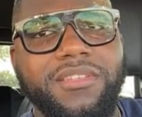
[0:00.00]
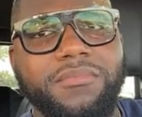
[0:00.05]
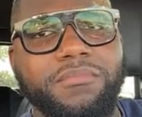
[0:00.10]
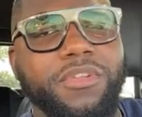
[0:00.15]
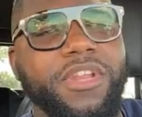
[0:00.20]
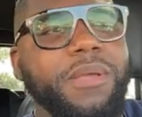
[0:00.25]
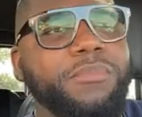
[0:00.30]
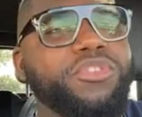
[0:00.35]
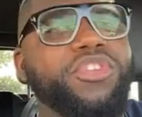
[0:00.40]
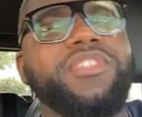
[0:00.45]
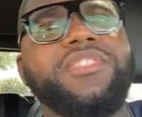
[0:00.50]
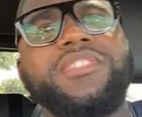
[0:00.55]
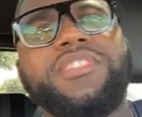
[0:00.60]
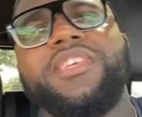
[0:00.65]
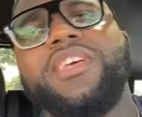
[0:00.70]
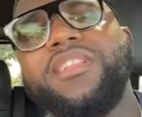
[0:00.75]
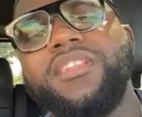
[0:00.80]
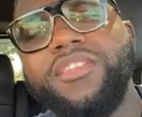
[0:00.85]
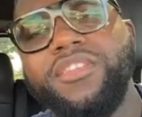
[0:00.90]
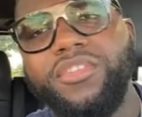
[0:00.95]
But I'm just
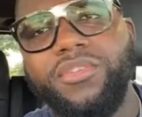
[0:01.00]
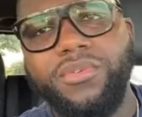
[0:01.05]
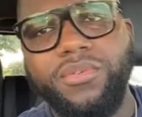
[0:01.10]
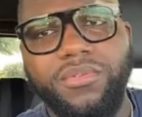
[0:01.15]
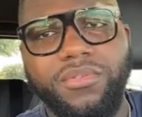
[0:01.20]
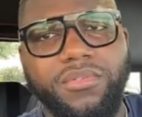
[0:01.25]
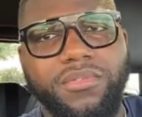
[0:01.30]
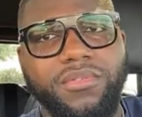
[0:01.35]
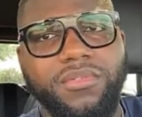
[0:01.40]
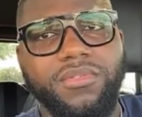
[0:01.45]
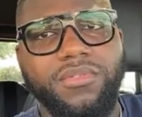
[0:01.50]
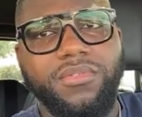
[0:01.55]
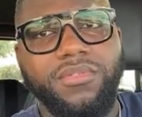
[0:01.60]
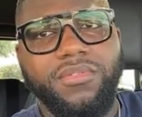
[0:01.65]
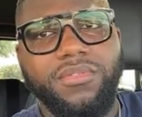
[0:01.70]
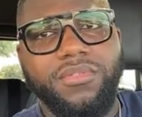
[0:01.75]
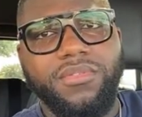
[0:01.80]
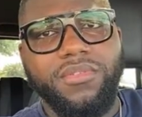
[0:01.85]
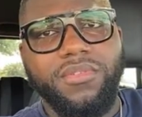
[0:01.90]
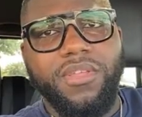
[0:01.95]
telling you.
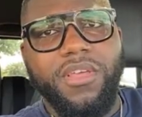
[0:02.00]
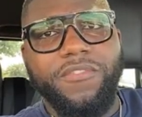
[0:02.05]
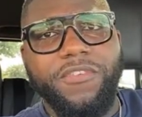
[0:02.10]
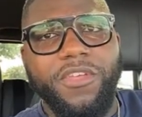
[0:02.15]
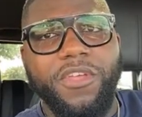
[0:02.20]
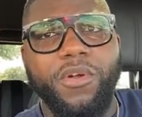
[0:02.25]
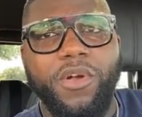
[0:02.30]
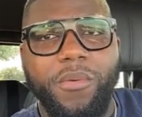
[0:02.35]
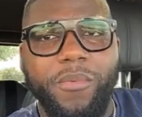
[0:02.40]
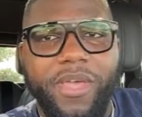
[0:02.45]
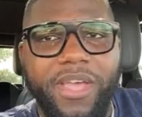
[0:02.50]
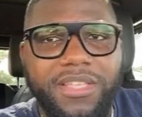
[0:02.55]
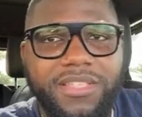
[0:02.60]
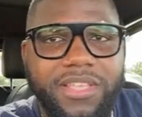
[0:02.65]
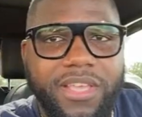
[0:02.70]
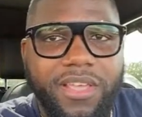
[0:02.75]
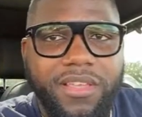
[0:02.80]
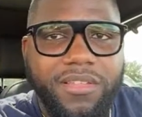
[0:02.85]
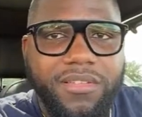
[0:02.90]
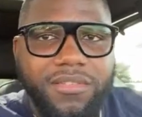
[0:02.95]
You feel what I
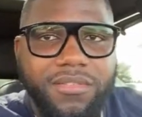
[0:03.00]
say?